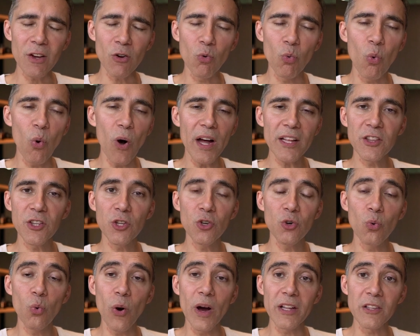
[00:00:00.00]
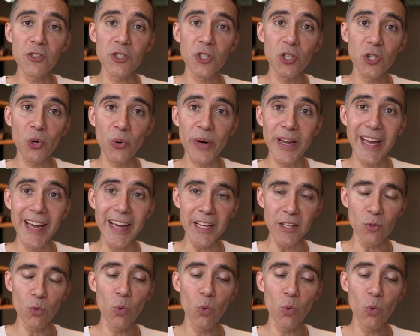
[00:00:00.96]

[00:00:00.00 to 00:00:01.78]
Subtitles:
what you want to create.